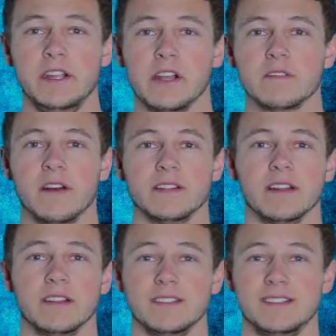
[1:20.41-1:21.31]
You can
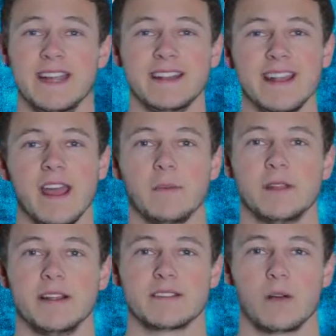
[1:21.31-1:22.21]
find day to day
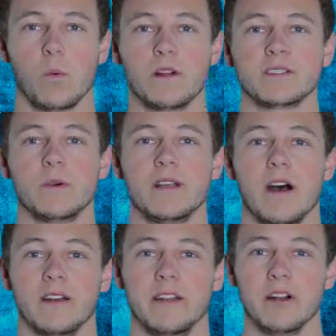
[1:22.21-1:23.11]
updates on what is going
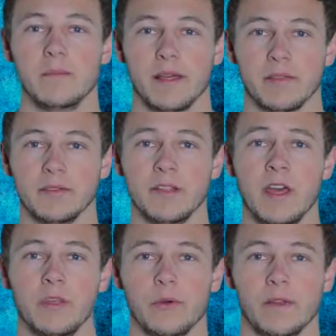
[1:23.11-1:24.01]
on here at Bethel
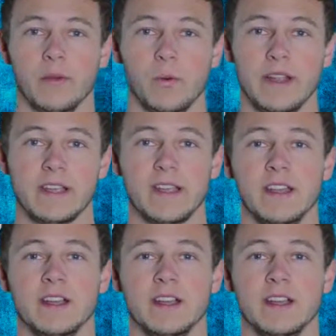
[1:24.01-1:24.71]
throughout the week.